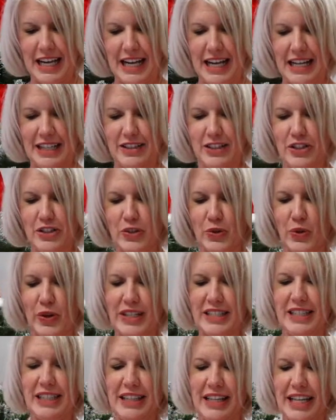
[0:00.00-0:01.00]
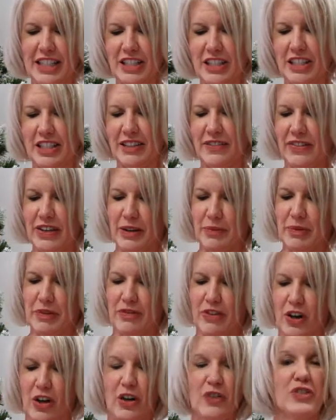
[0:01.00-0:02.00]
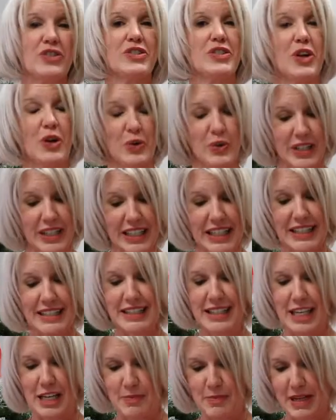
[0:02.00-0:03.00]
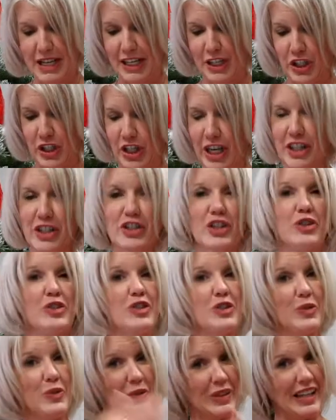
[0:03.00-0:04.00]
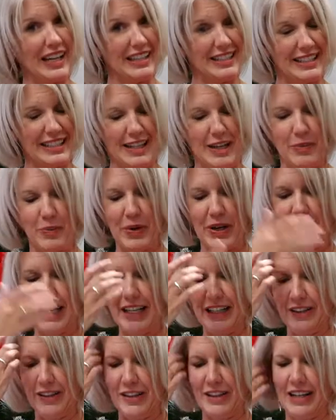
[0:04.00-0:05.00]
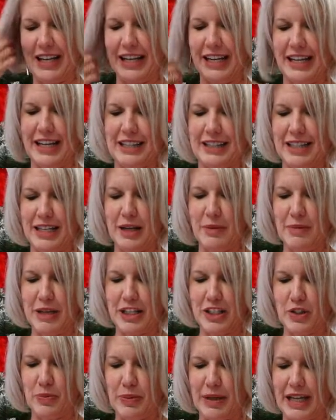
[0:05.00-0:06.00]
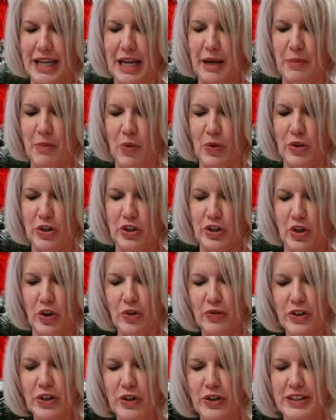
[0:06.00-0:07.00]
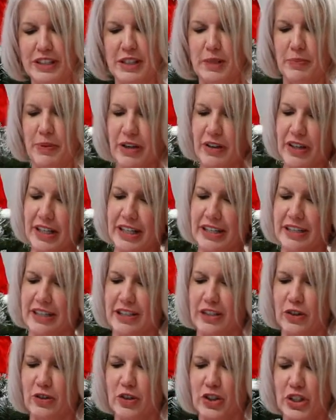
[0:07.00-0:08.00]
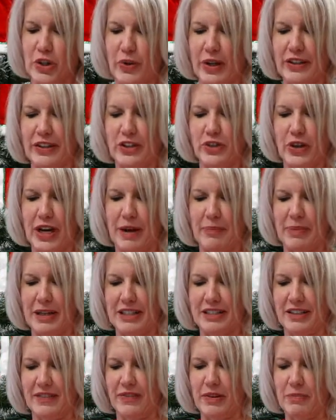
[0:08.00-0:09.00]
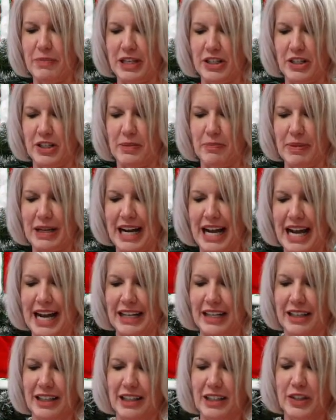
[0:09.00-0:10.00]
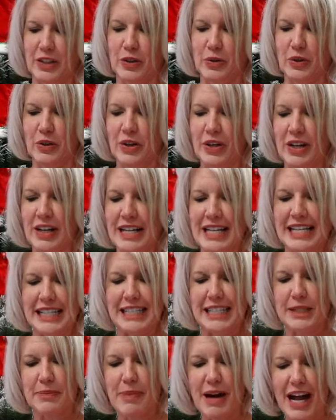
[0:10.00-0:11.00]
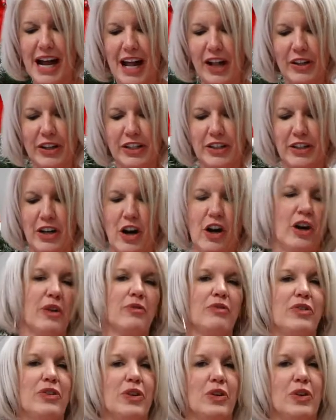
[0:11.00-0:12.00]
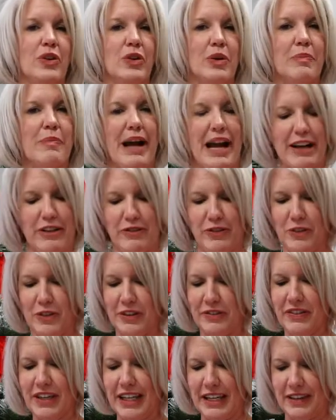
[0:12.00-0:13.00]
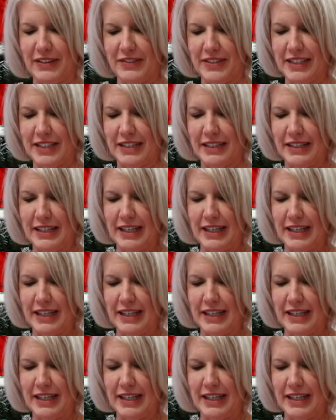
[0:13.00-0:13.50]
As the stories and legends of him evolved, so did his image. I showed you last time what he looked like. His image became more jovial and spirited, still showing the trappings of a bishop, but adding a little smile and an armful or bagful of gifts.